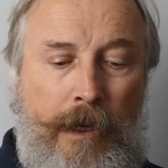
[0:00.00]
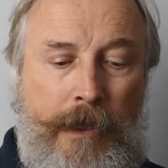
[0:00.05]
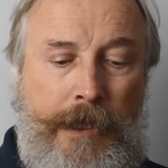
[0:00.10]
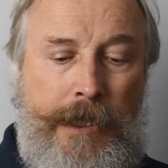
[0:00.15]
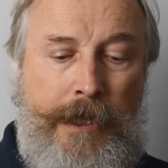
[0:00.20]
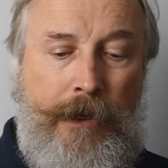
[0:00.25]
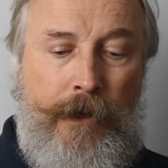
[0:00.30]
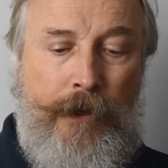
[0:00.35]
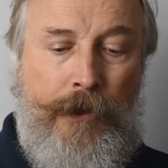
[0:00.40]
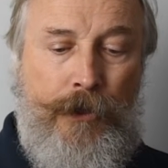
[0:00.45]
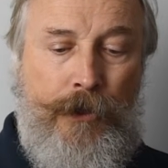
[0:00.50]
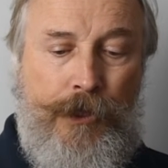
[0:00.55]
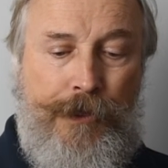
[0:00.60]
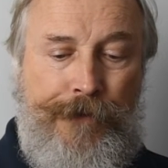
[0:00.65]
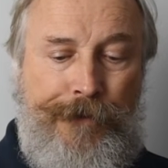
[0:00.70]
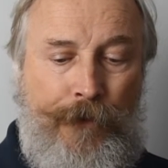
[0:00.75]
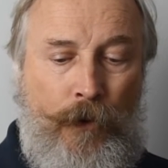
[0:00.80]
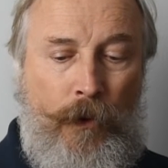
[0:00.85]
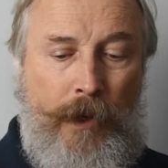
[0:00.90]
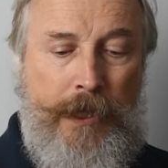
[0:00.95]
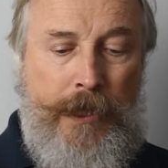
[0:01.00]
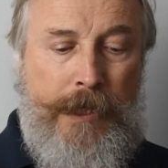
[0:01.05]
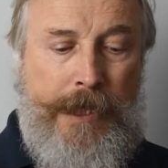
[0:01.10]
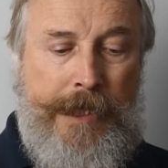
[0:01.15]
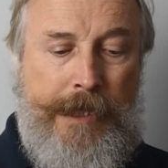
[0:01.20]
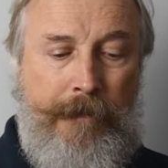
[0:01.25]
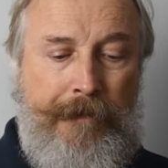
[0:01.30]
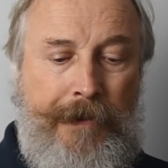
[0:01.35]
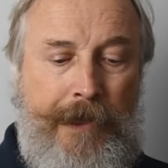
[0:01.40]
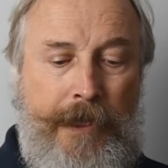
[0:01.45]
Character's voice,
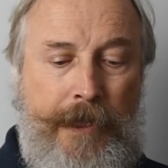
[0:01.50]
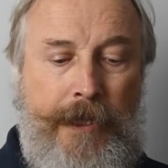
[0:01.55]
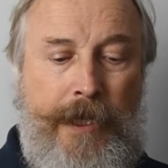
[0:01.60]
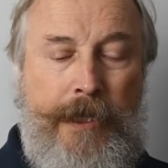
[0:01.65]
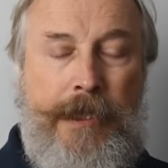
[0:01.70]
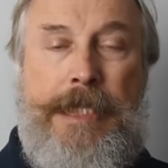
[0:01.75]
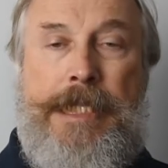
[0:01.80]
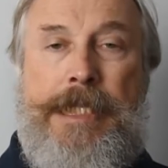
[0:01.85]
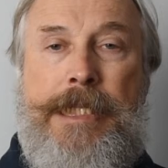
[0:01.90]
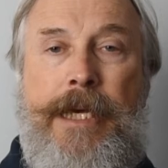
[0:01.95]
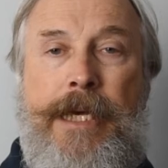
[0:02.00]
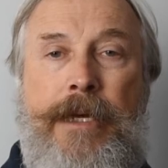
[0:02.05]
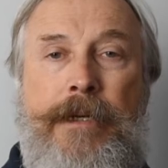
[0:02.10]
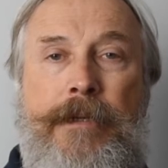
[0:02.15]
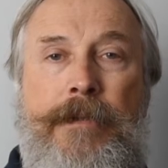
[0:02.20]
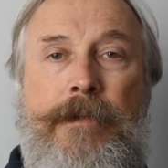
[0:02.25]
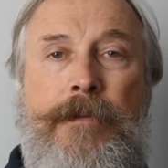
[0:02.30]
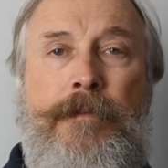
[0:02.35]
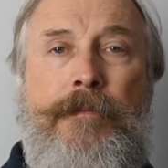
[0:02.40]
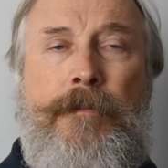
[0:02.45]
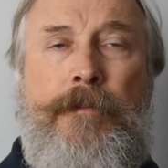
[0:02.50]
something that's said,